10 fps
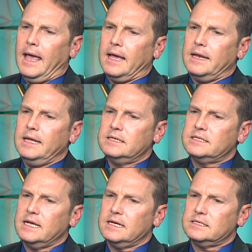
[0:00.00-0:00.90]
And he
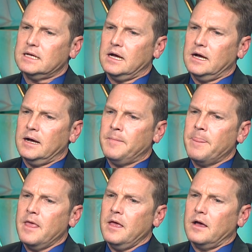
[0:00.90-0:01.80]
says, uh,
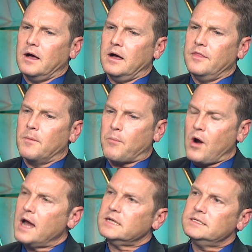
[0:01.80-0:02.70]
uh, the
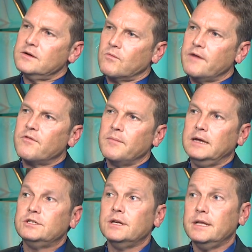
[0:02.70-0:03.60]
Protestant
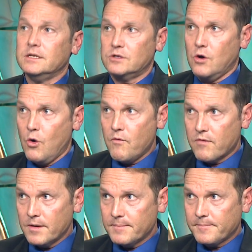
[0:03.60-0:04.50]
Reformation is
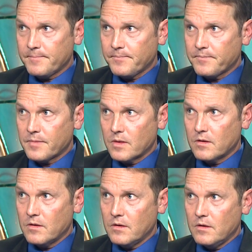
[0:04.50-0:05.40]
over,
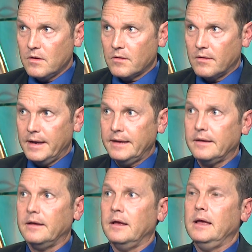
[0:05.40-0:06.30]
right?
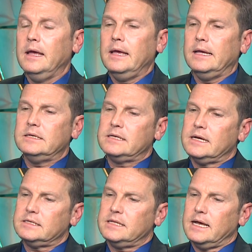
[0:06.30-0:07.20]
He
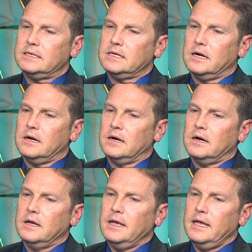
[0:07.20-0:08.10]
says that...
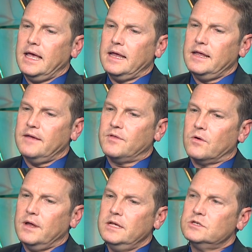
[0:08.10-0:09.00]
Uh, And if
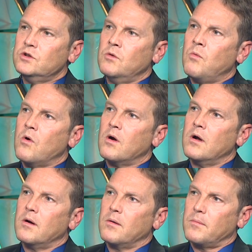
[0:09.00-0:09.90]
there is no more
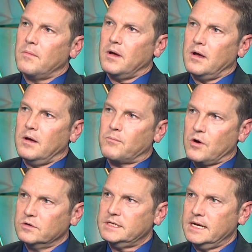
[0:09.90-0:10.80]
uh,
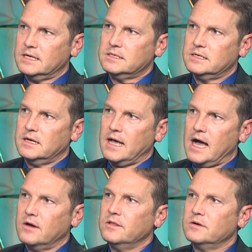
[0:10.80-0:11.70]
protest,
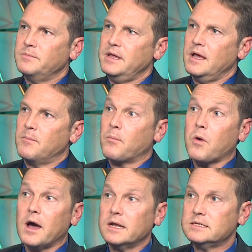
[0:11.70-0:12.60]
how can there be a
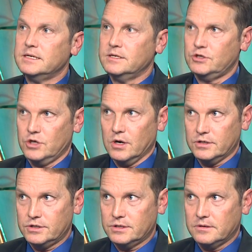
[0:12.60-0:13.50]
Protestant
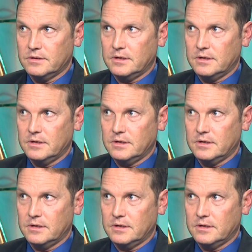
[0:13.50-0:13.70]
church?